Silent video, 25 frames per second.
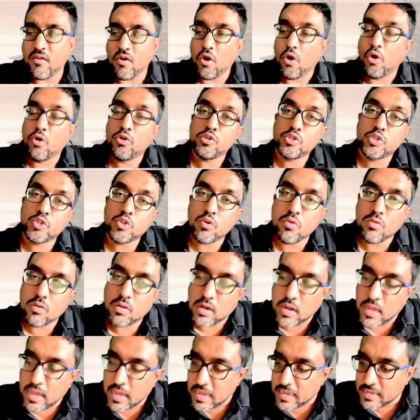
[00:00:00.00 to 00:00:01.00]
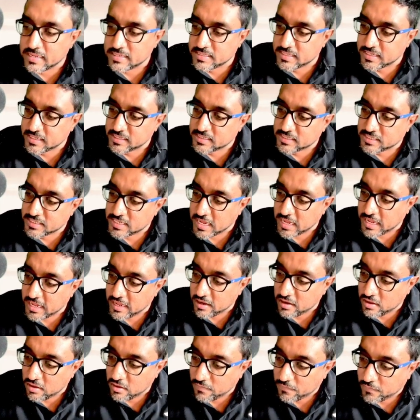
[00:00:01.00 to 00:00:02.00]
also classic
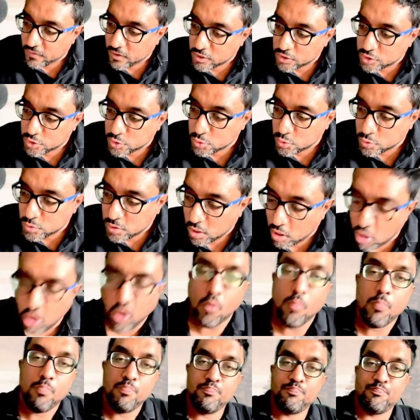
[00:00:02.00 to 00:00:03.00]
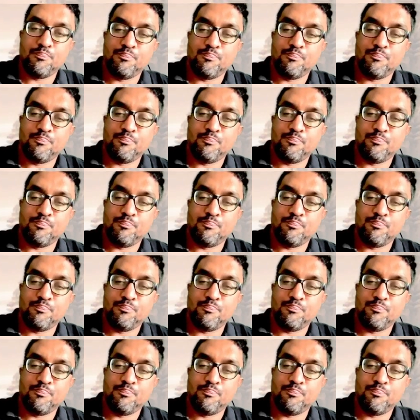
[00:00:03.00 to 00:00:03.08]
style of Khajuraho.